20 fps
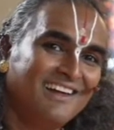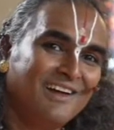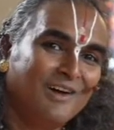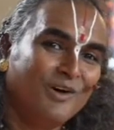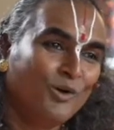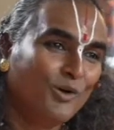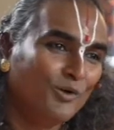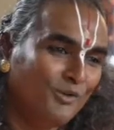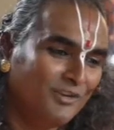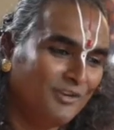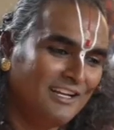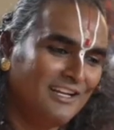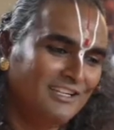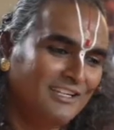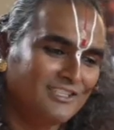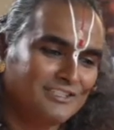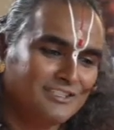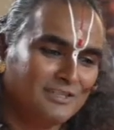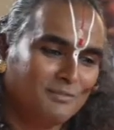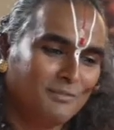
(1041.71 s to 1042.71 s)
All
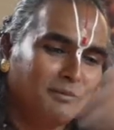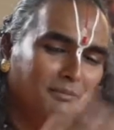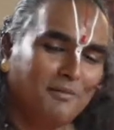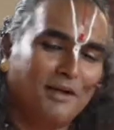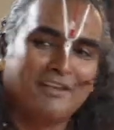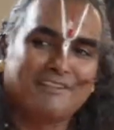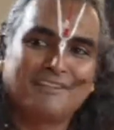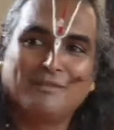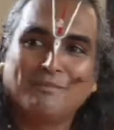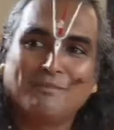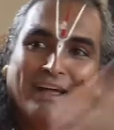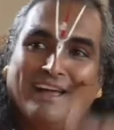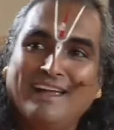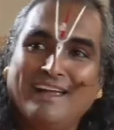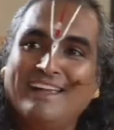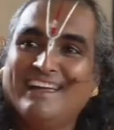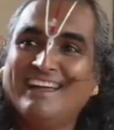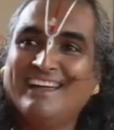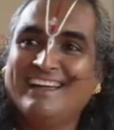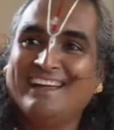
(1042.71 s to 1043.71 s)
relationships are passing by.
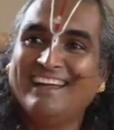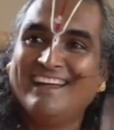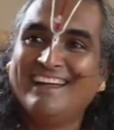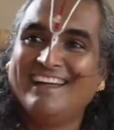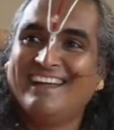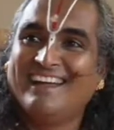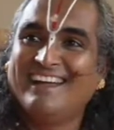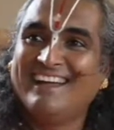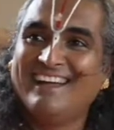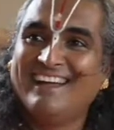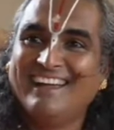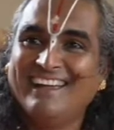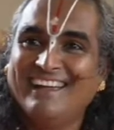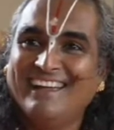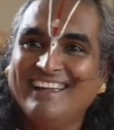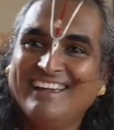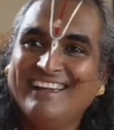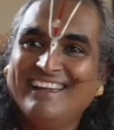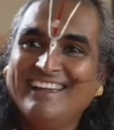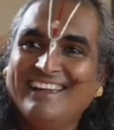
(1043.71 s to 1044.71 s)

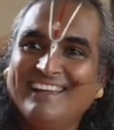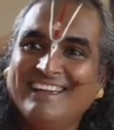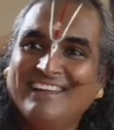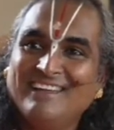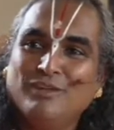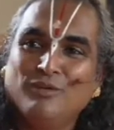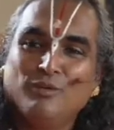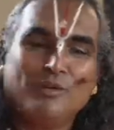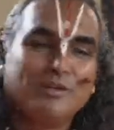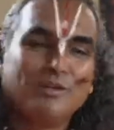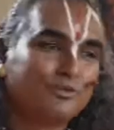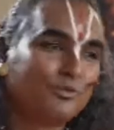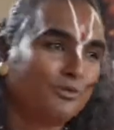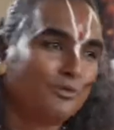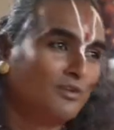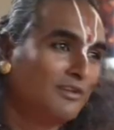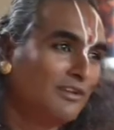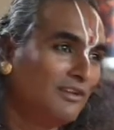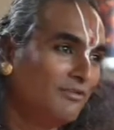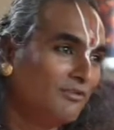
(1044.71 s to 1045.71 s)
You will
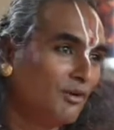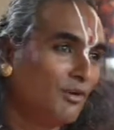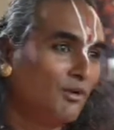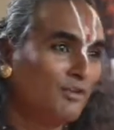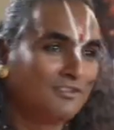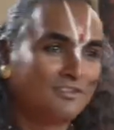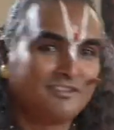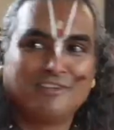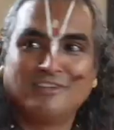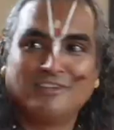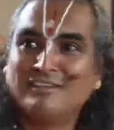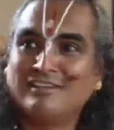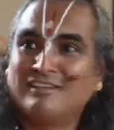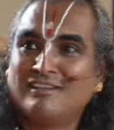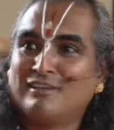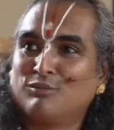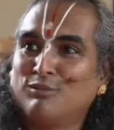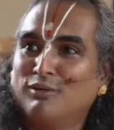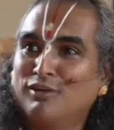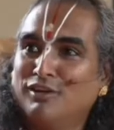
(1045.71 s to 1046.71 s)
soon divorce
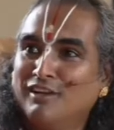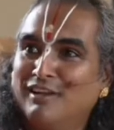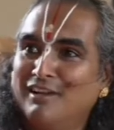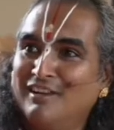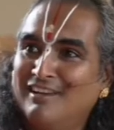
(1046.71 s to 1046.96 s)
this world.